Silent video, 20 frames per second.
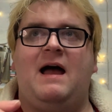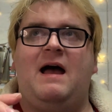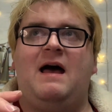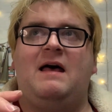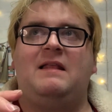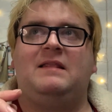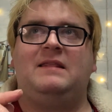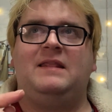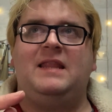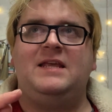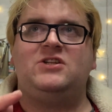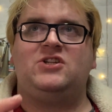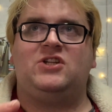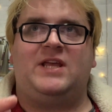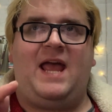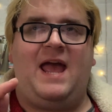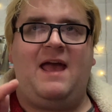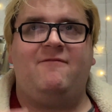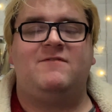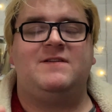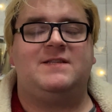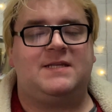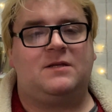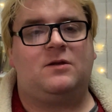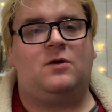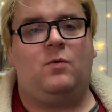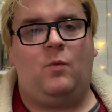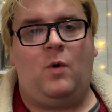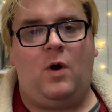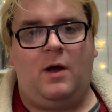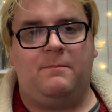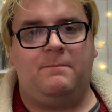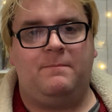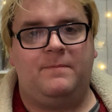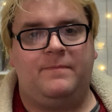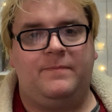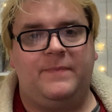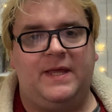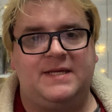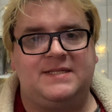Literally every single one
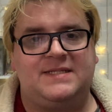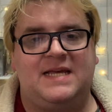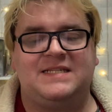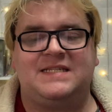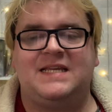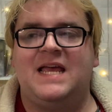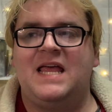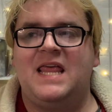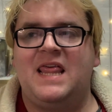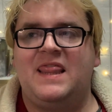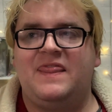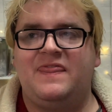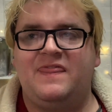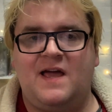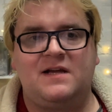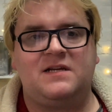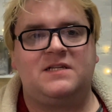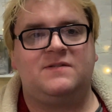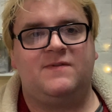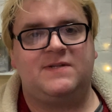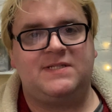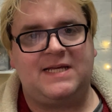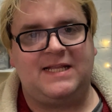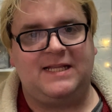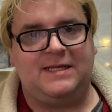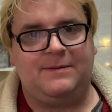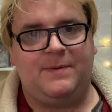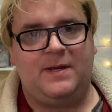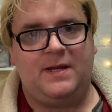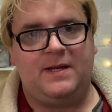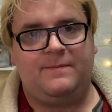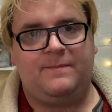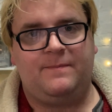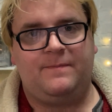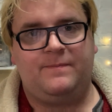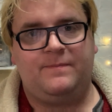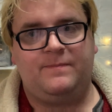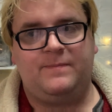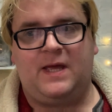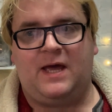says, thanks for telling me
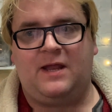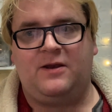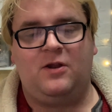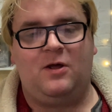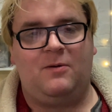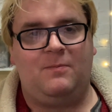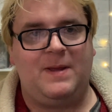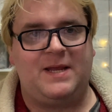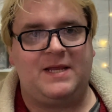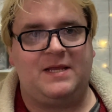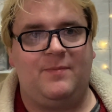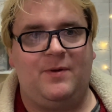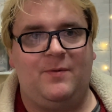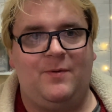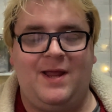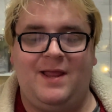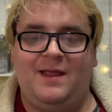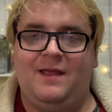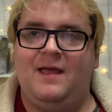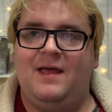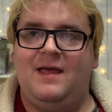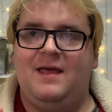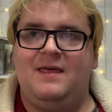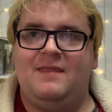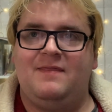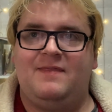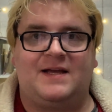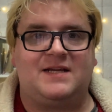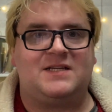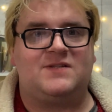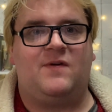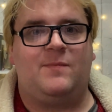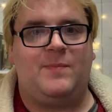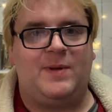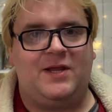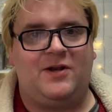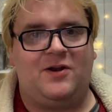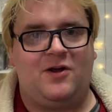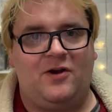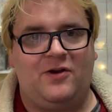and not making me wait. Thanks for
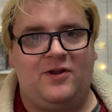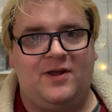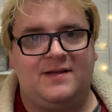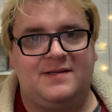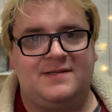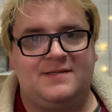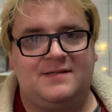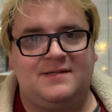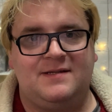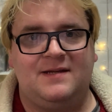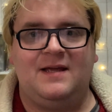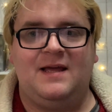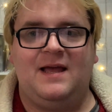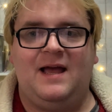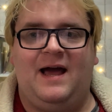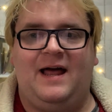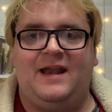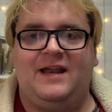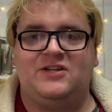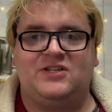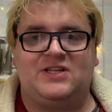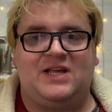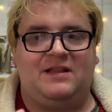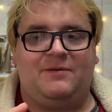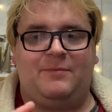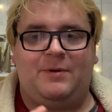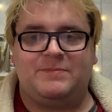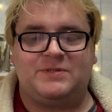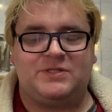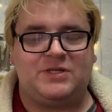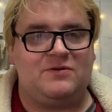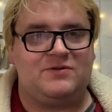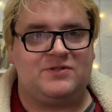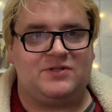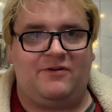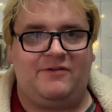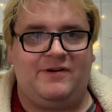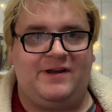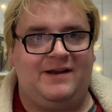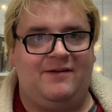being honest. And I tell them I'm so
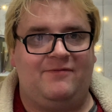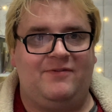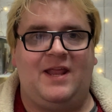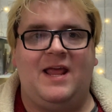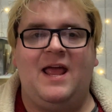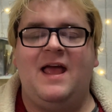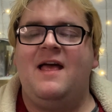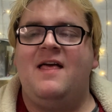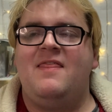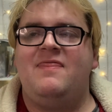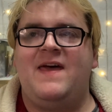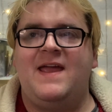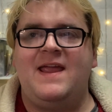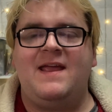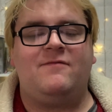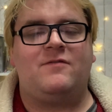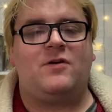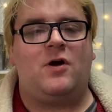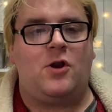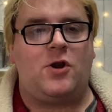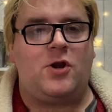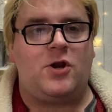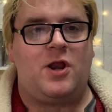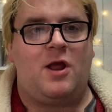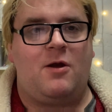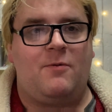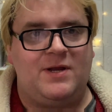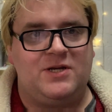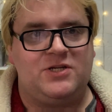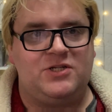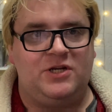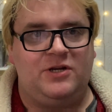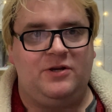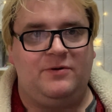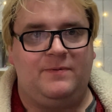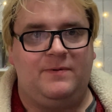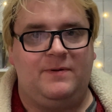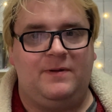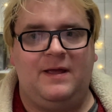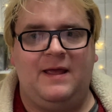sorry and everything. They have got no issue.
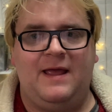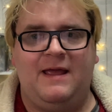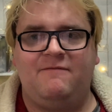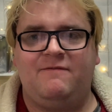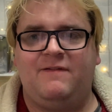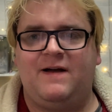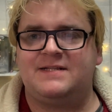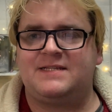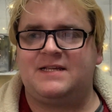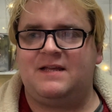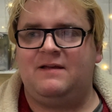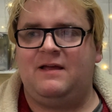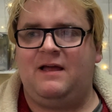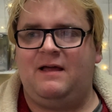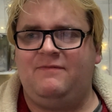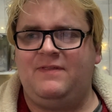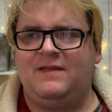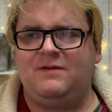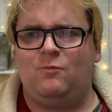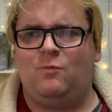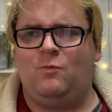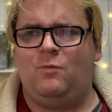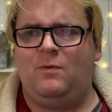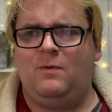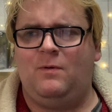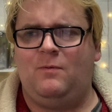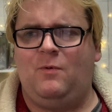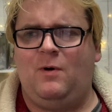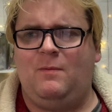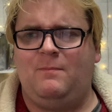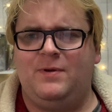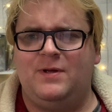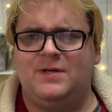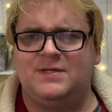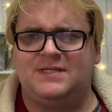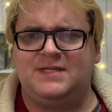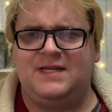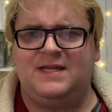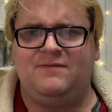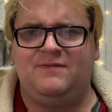In fact, I think one
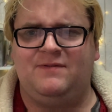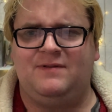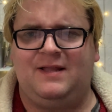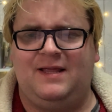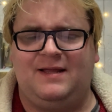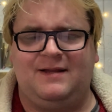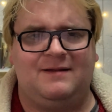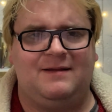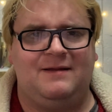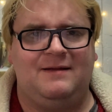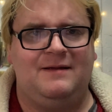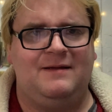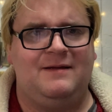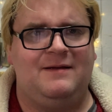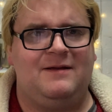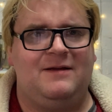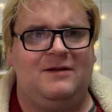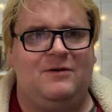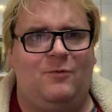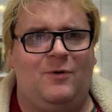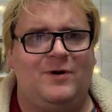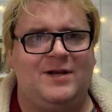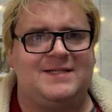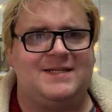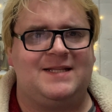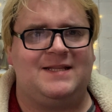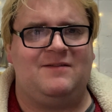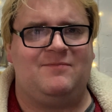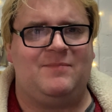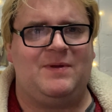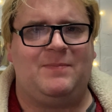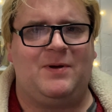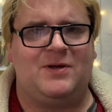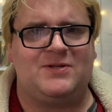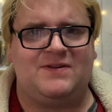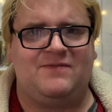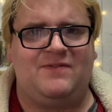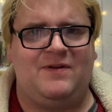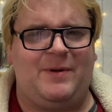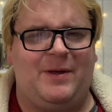person even wanted to leave me
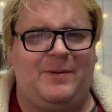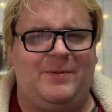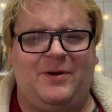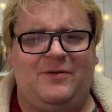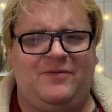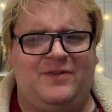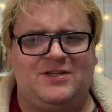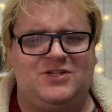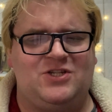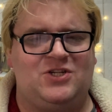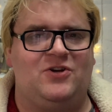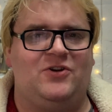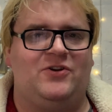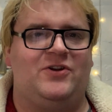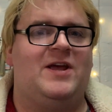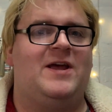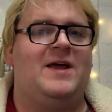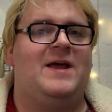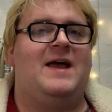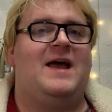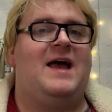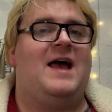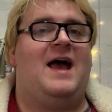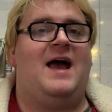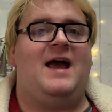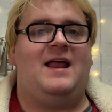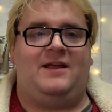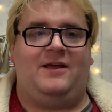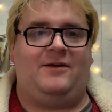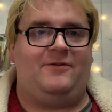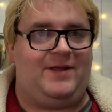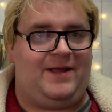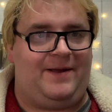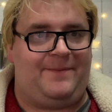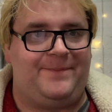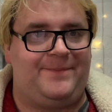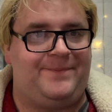positive feedback, but I don't think she could. Anywho, yeah.